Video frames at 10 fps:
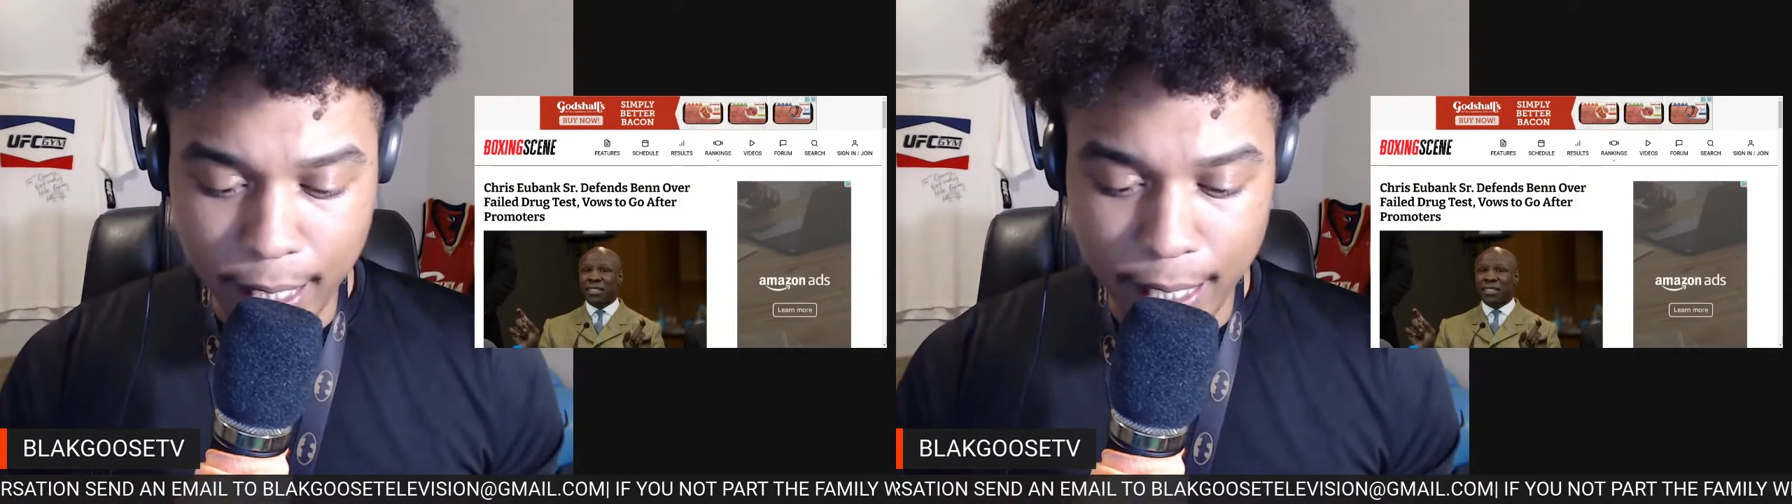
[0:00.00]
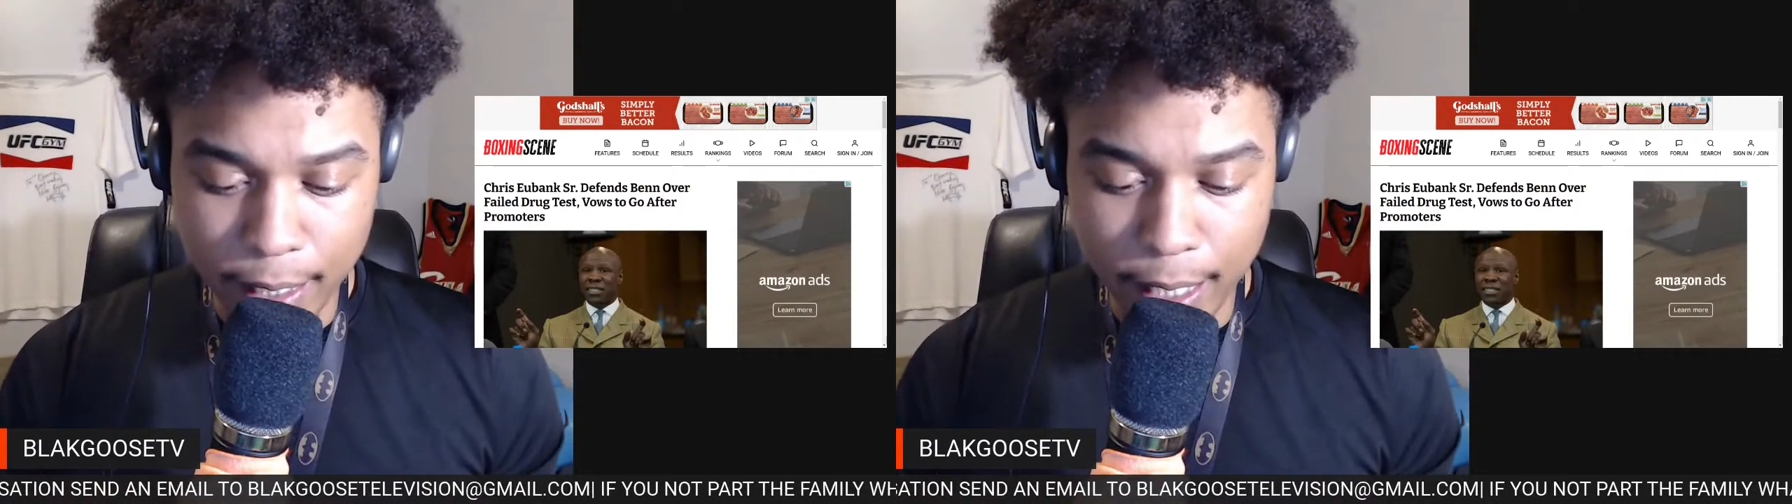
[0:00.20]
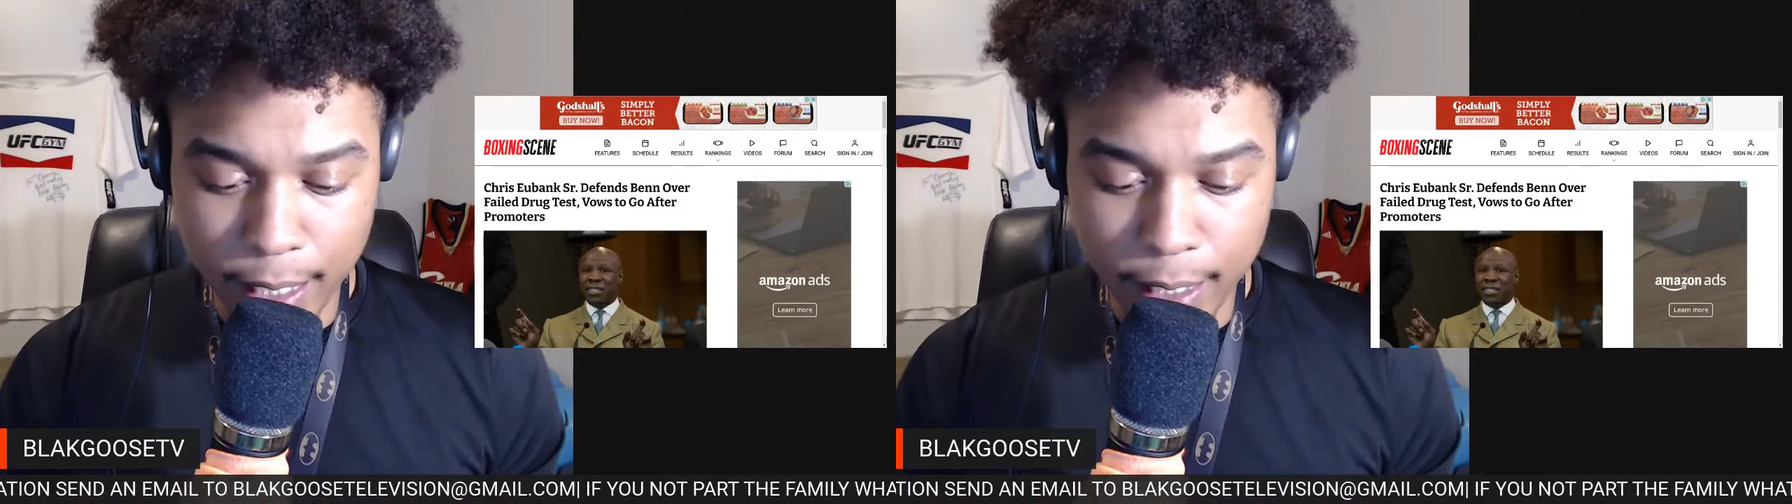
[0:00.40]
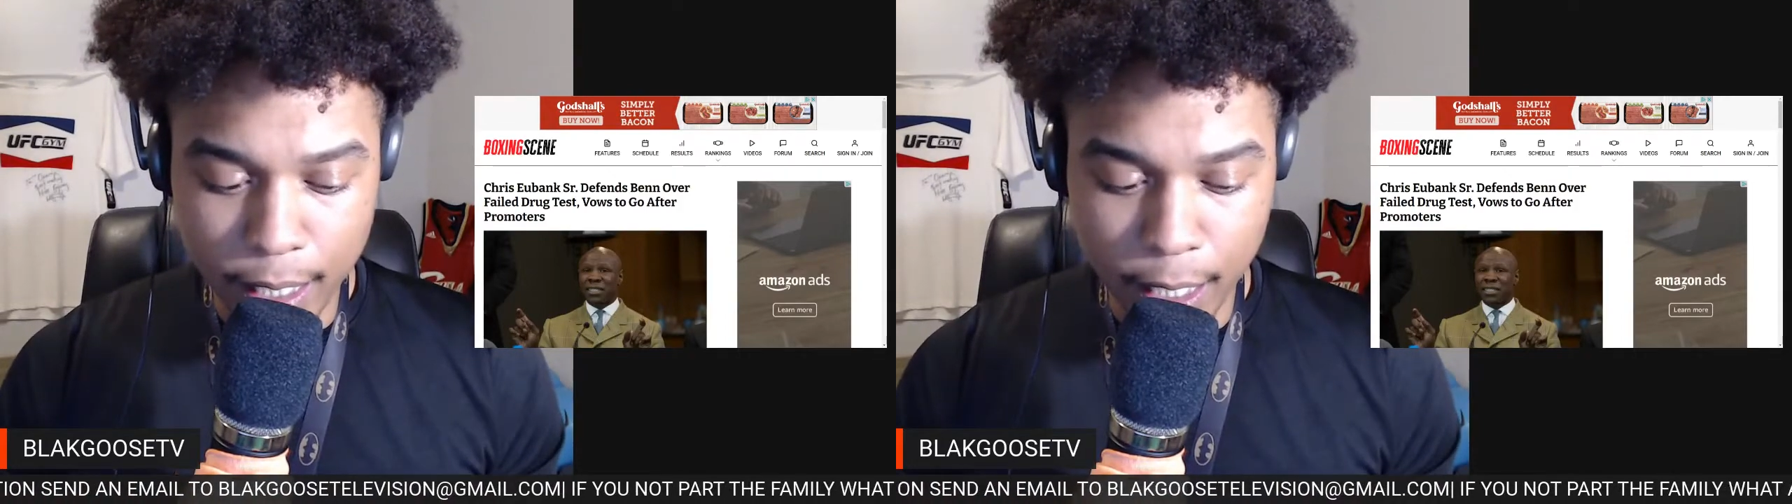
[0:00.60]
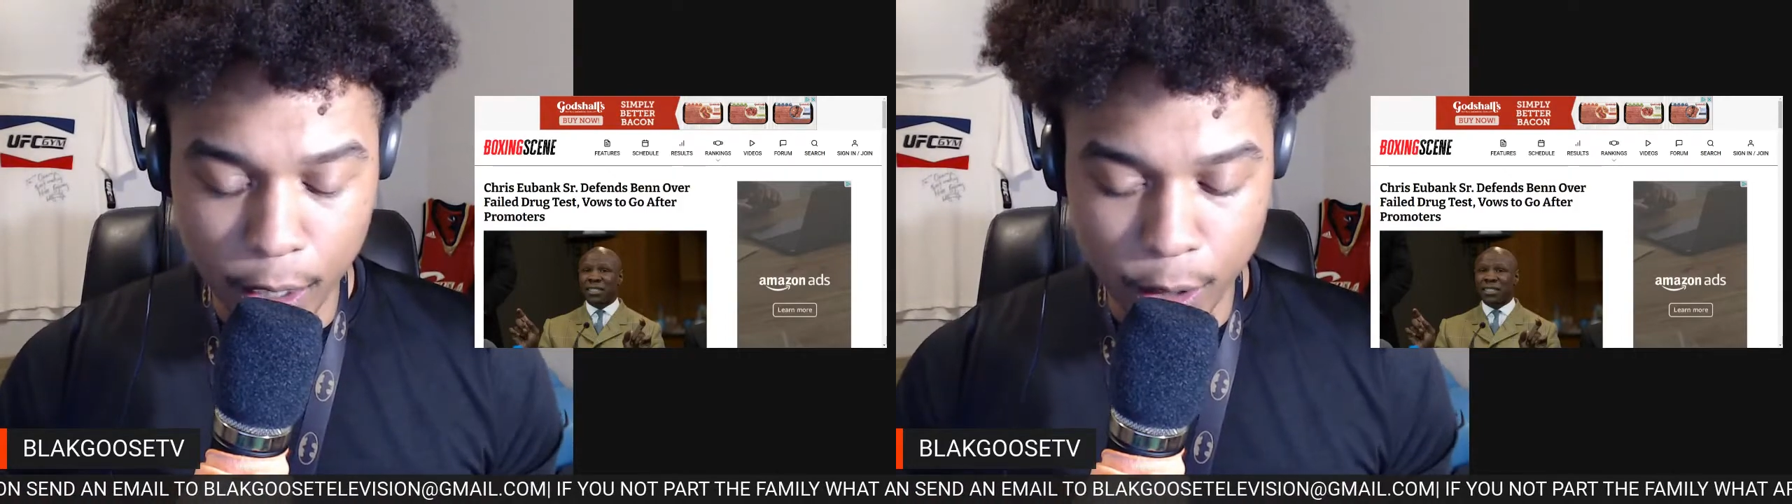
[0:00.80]
in, in
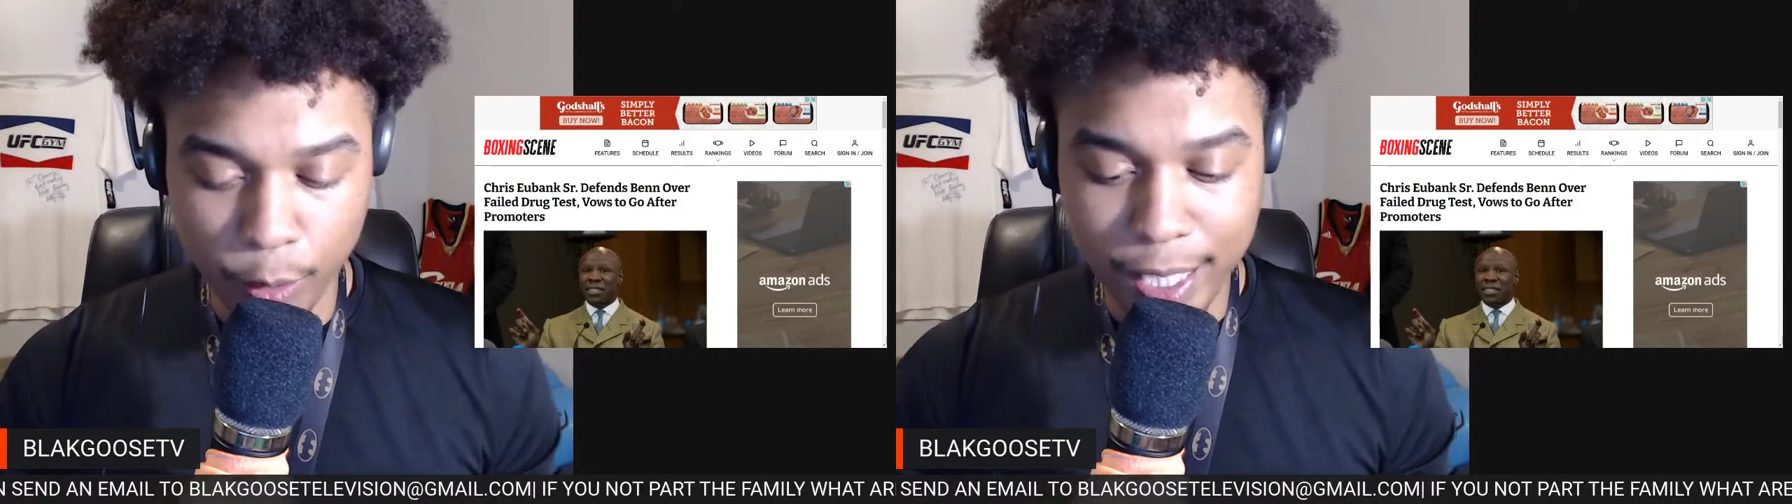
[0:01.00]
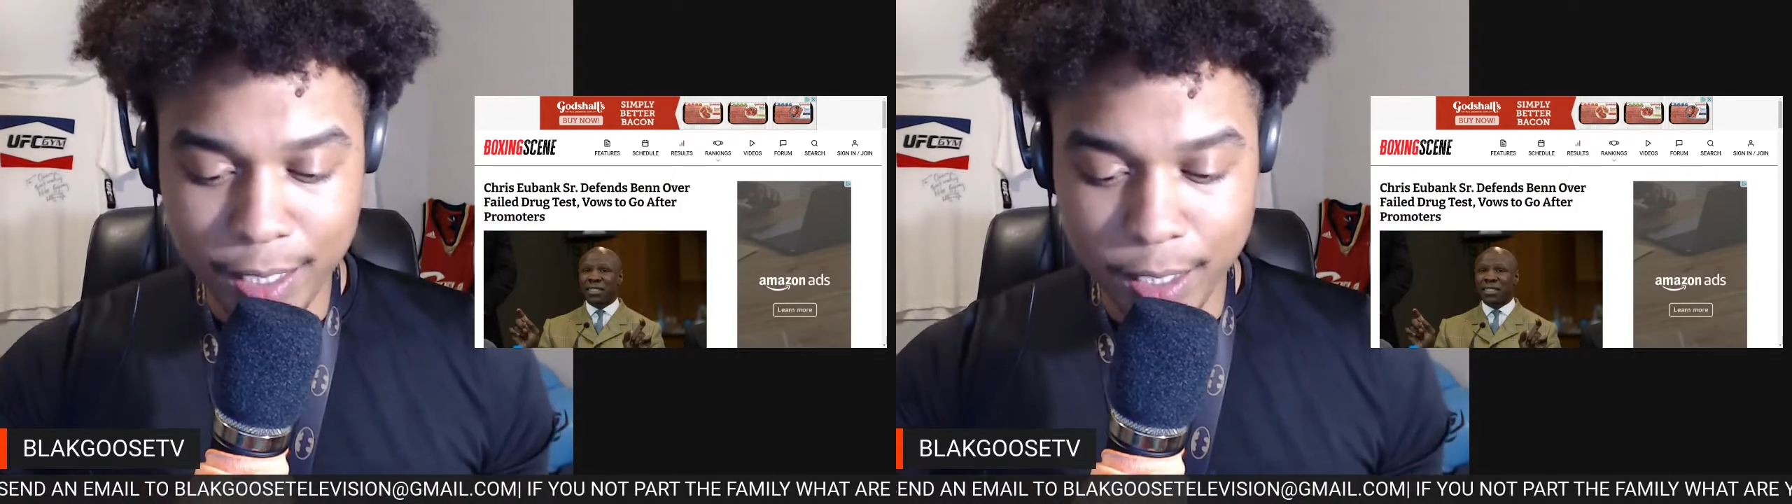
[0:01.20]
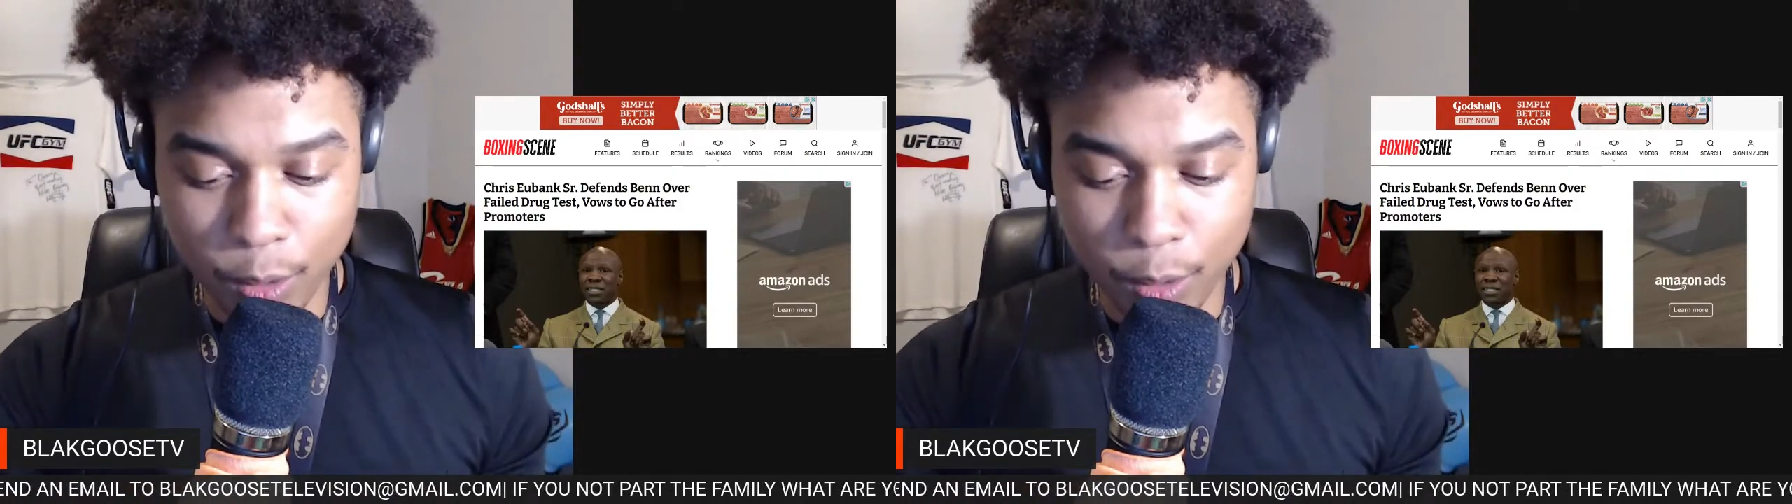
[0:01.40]
uh, agreement